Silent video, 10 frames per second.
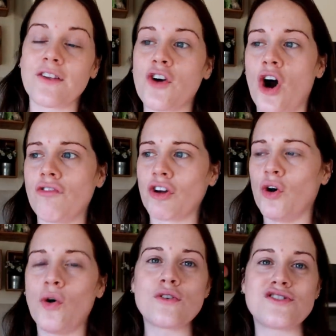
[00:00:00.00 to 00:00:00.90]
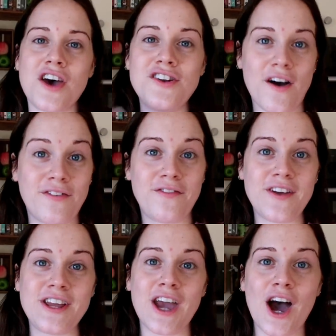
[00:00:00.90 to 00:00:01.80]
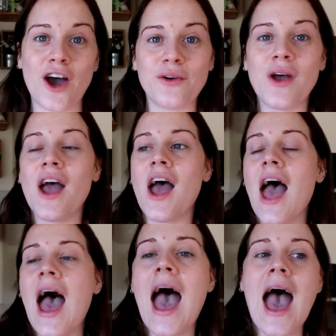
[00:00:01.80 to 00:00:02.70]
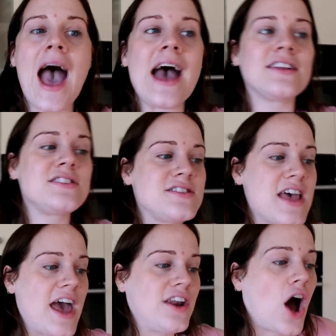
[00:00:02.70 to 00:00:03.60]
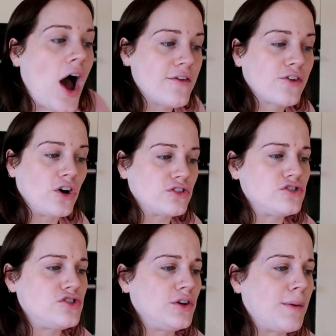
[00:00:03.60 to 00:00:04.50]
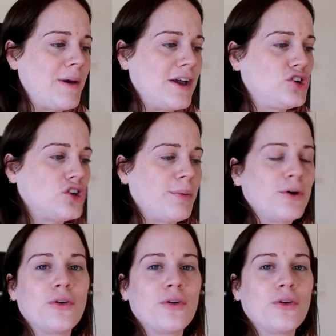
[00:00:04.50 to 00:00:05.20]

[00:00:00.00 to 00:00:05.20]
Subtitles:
I've got to record another video and then I've got to do a bit of shopping.